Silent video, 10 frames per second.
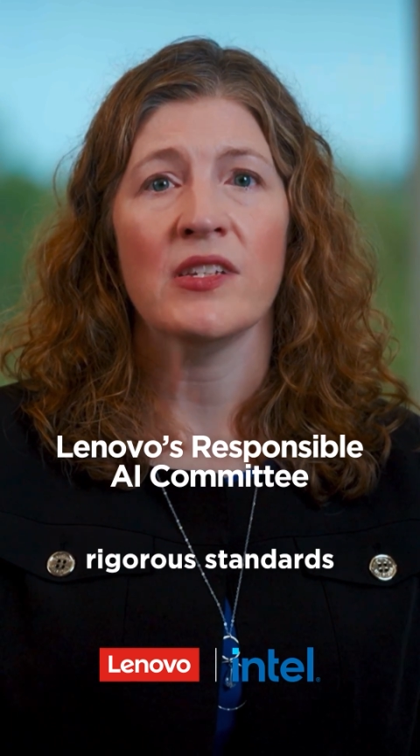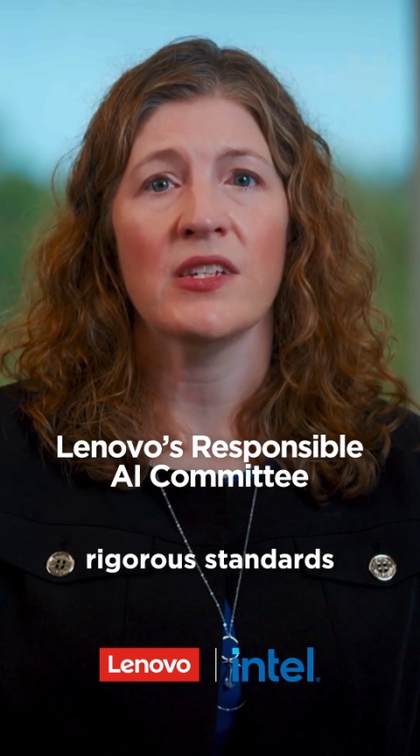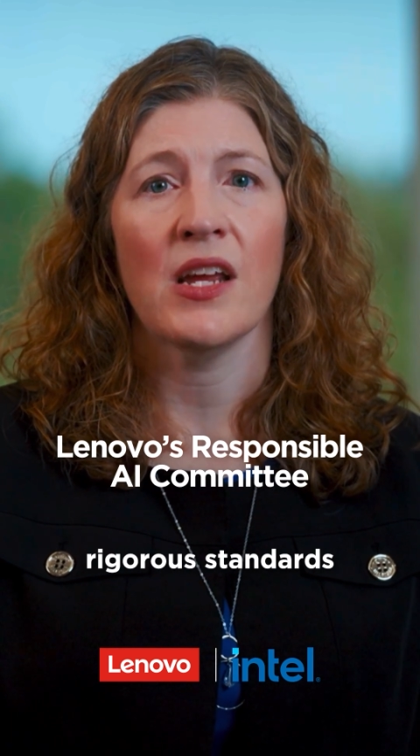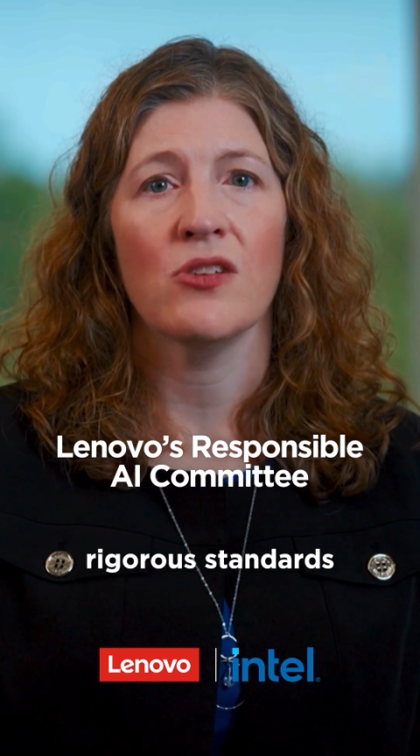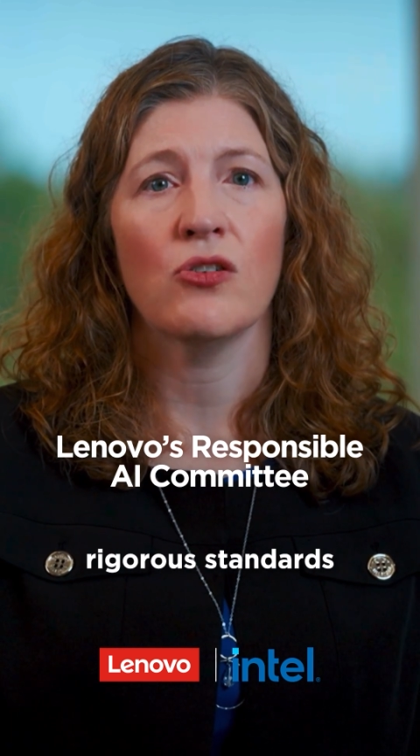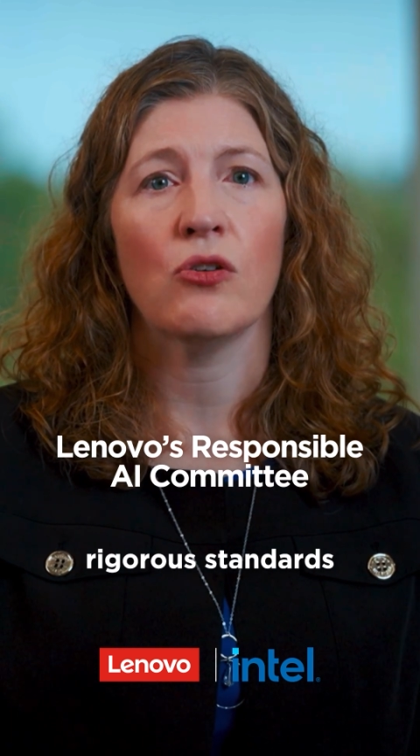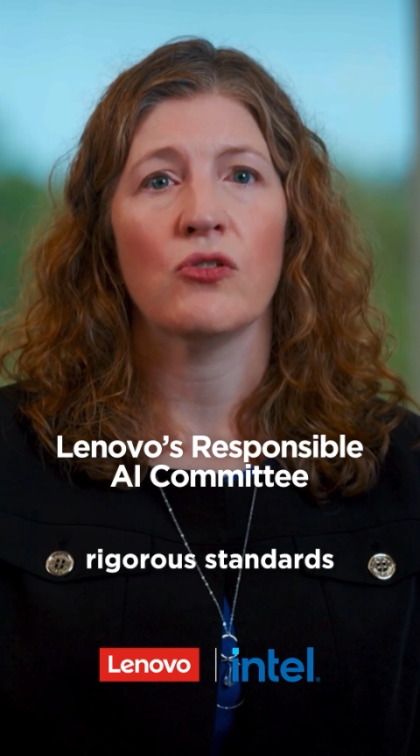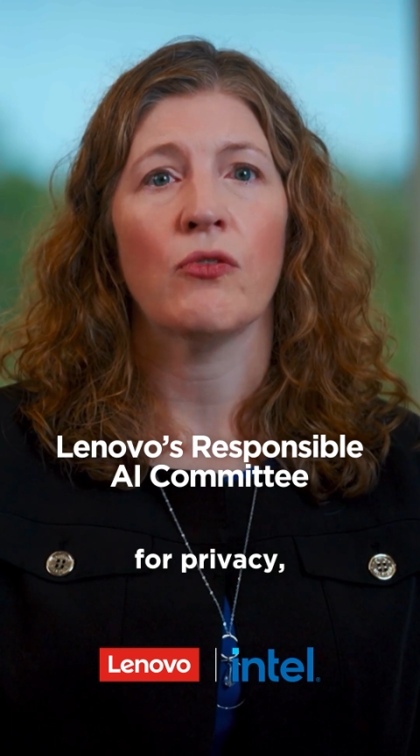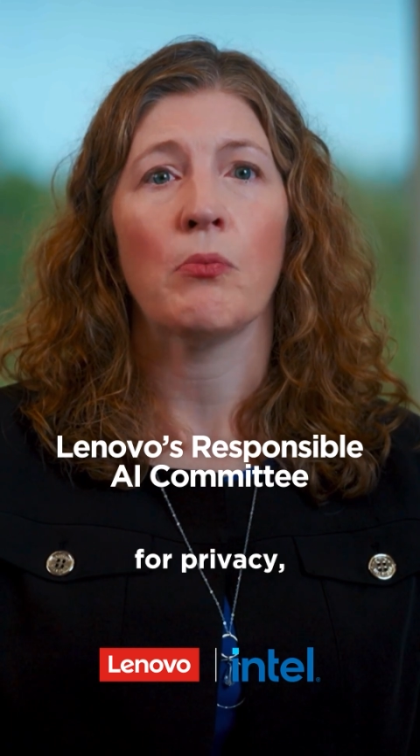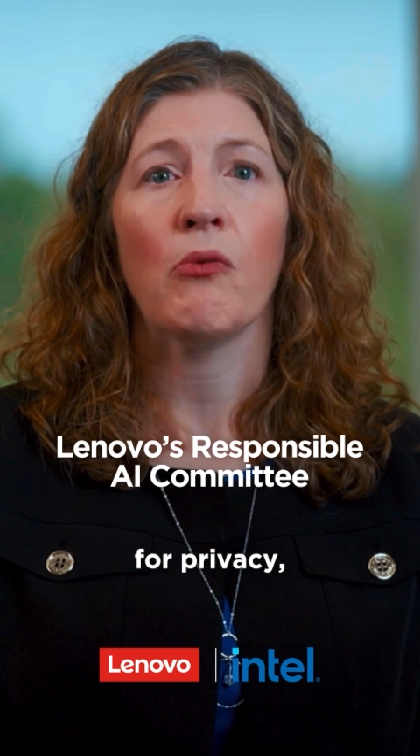
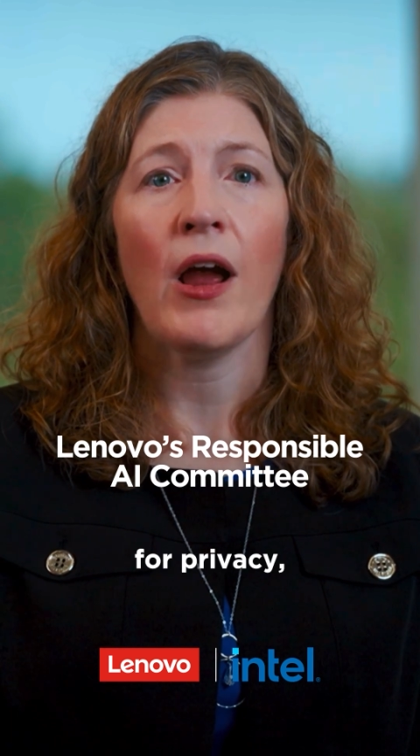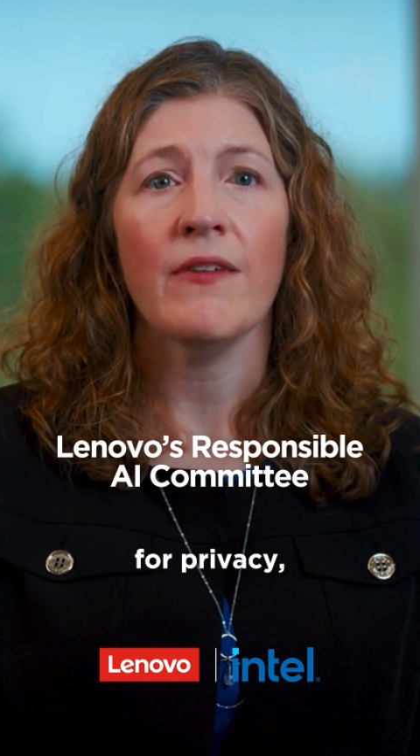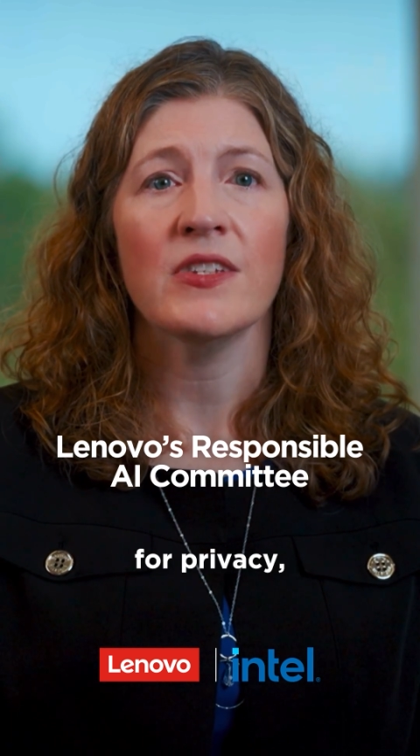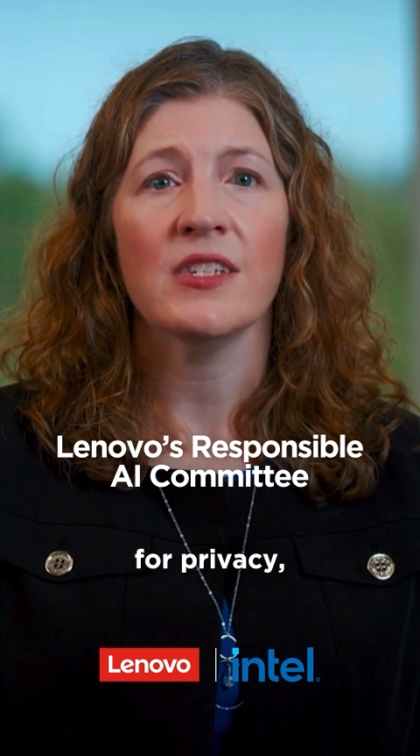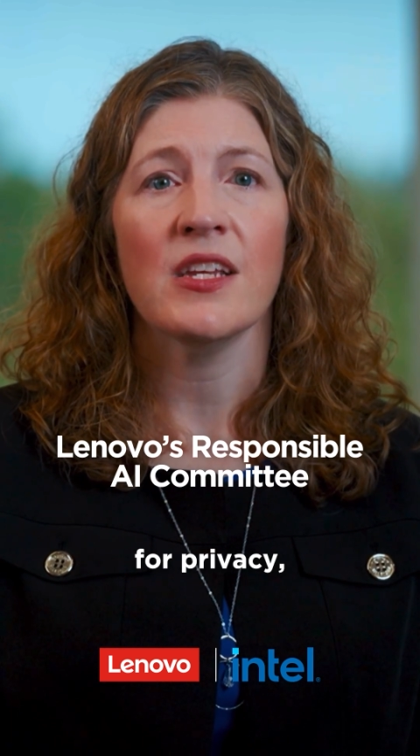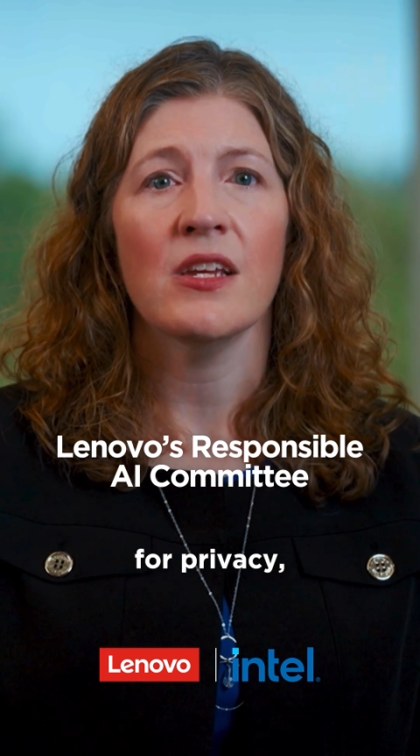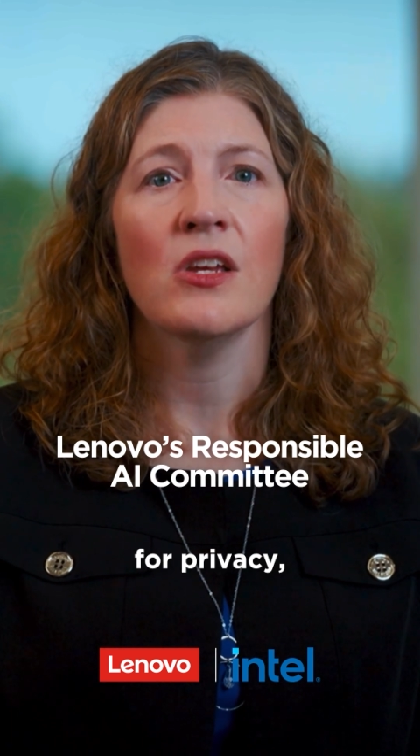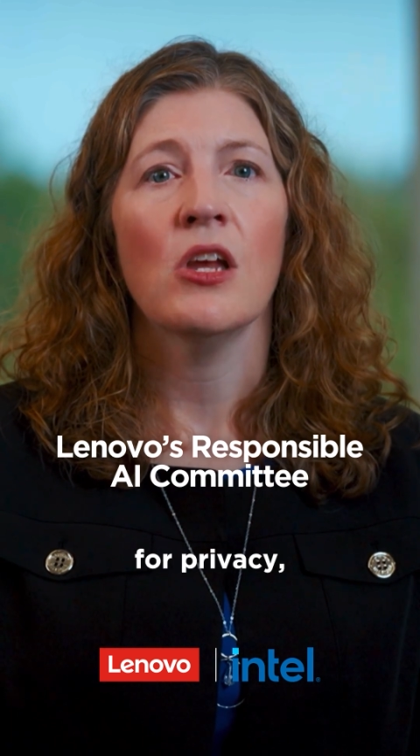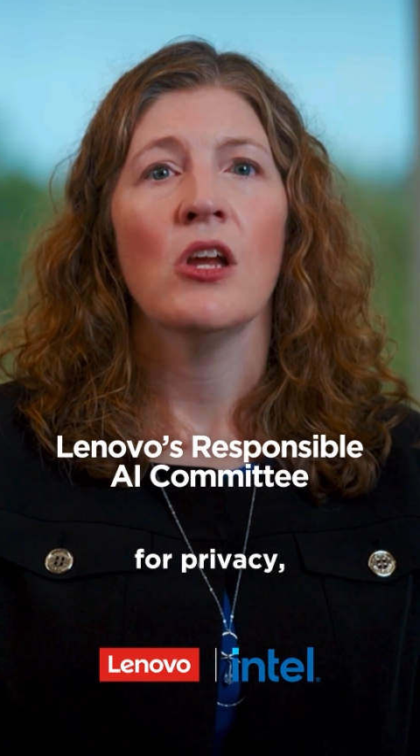standards for privacy,